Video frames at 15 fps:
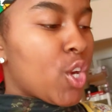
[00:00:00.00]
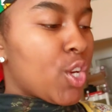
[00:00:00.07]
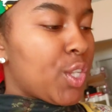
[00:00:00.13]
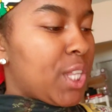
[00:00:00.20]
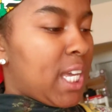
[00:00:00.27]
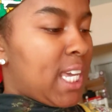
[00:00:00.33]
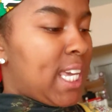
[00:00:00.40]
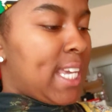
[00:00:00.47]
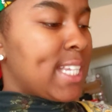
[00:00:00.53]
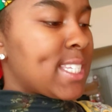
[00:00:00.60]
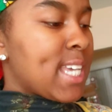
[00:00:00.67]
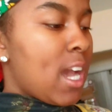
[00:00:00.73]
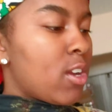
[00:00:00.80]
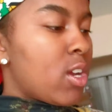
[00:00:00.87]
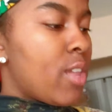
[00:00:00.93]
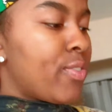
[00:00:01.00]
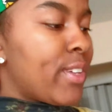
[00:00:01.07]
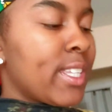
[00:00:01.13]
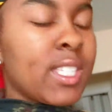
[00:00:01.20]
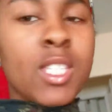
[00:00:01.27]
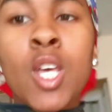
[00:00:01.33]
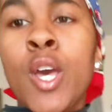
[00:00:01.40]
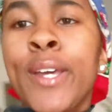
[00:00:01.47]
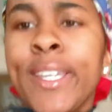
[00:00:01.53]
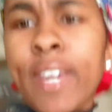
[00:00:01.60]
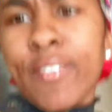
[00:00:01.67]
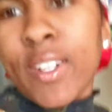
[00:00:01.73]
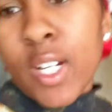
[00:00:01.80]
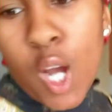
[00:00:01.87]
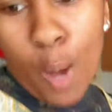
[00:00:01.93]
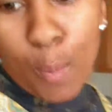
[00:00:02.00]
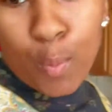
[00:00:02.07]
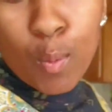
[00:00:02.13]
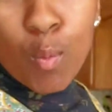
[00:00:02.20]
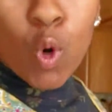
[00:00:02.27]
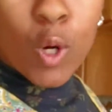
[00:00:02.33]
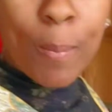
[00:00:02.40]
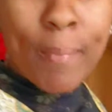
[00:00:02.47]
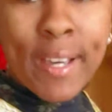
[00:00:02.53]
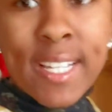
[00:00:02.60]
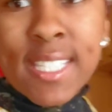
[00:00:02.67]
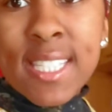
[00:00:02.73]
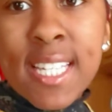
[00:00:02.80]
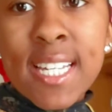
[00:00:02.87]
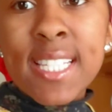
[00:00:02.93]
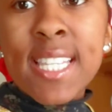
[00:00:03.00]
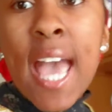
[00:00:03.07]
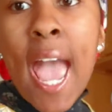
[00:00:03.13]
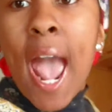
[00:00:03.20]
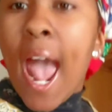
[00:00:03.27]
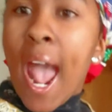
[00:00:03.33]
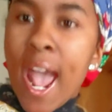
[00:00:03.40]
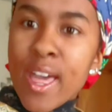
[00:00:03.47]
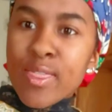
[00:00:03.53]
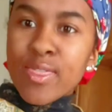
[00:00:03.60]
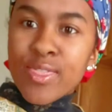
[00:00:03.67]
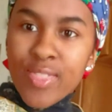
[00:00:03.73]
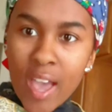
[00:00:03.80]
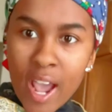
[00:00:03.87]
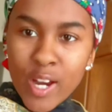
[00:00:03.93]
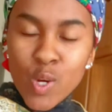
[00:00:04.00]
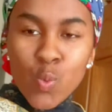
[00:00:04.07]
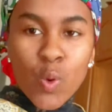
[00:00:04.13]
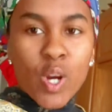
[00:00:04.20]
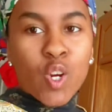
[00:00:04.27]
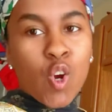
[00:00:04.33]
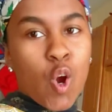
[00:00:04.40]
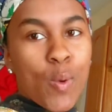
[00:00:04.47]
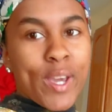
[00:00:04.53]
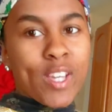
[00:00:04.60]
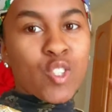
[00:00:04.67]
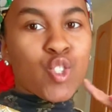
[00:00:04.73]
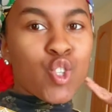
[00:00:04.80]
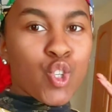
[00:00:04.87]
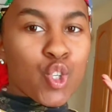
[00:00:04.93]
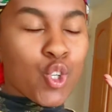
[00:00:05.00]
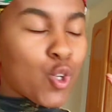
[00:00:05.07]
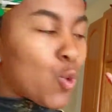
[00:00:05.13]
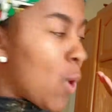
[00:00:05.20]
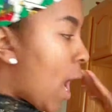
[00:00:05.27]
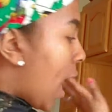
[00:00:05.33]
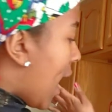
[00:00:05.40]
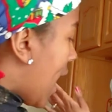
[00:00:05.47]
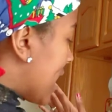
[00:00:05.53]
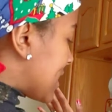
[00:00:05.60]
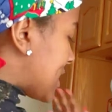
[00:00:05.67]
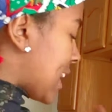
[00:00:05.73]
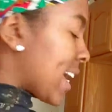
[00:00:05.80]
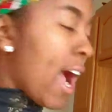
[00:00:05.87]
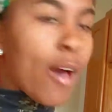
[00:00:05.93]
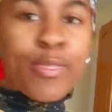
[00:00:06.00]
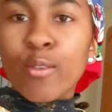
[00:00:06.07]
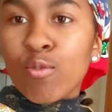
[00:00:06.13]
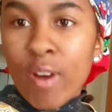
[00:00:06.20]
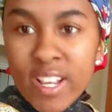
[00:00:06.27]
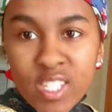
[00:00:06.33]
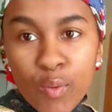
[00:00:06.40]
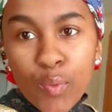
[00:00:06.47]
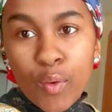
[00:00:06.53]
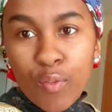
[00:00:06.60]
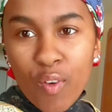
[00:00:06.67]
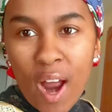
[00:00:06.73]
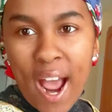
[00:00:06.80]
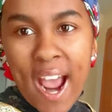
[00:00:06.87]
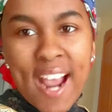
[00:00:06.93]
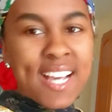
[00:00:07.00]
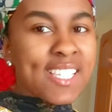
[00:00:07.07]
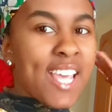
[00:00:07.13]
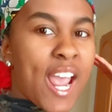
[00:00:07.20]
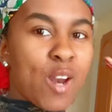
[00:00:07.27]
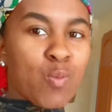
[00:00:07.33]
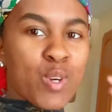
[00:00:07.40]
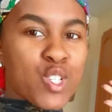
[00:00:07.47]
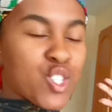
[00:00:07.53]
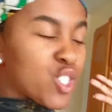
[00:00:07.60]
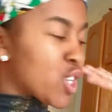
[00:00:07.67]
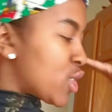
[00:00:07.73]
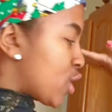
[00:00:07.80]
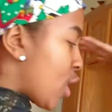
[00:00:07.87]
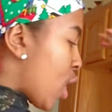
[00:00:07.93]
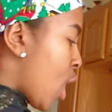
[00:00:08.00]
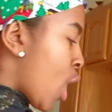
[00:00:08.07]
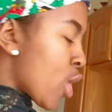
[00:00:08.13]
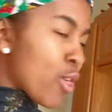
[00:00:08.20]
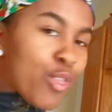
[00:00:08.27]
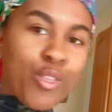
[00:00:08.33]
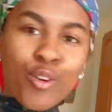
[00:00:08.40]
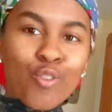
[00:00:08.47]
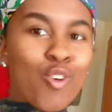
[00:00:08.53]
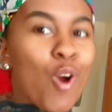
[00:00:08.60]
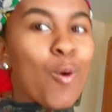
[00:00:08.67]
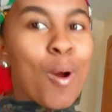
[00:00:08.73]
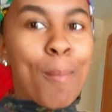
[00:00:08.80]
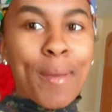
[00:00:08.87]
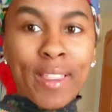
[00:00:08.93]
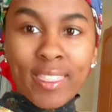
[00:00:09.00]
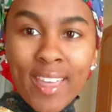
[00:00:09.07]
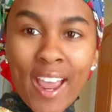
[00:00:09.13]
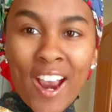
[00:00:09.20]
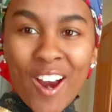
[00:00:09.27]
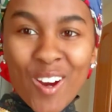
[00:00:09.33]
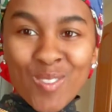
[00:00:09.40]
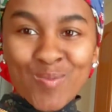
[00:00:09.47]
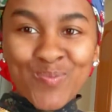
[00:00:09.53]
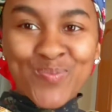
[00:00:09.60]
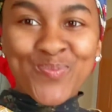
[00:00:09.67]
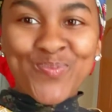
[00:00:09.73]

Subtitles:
turn the heat down on this, give it a couple more mixes, and then we're going to take out the rest of the fries and we're just gonna throw them in there.